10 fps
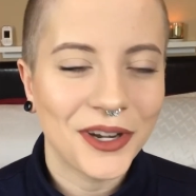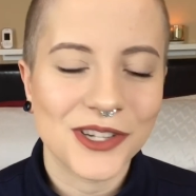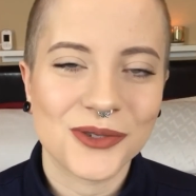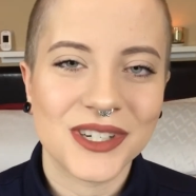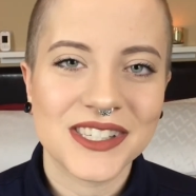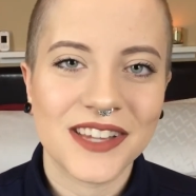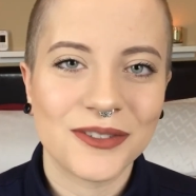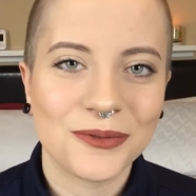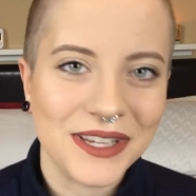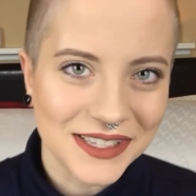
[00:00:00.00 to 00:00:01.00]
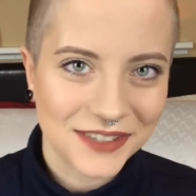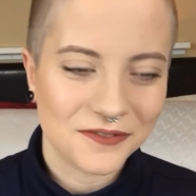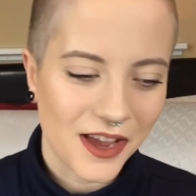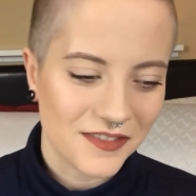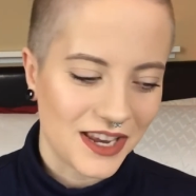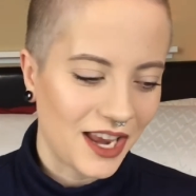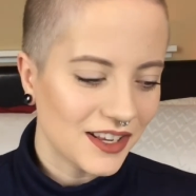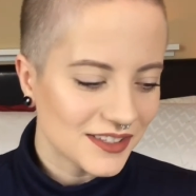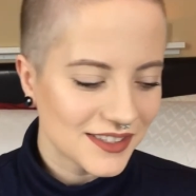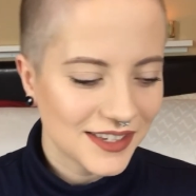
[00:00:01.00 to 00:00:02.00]
at 27 weeks and 5
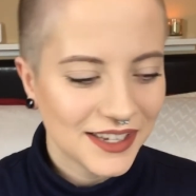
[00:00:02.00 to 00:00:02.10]
days.